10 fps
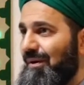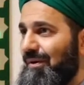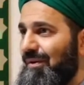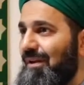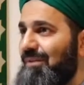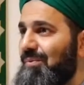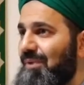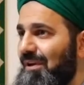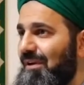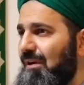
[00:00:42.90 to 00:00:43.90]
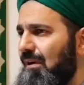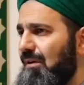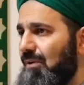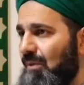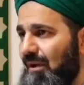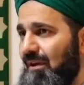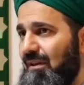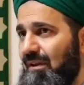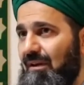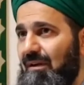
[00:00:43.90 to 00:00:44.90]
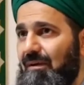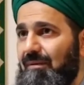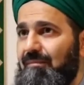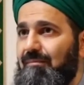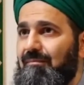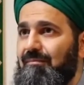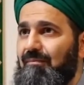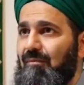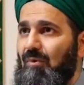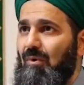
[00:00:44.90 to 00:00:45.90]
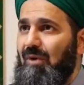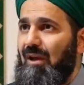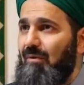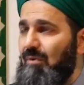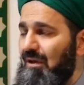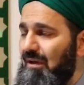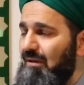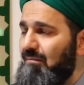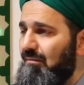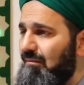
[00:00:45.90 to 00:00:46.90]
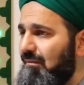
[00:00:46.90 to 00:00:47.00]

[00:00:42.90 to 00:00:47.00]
that we know anything, nor can we claim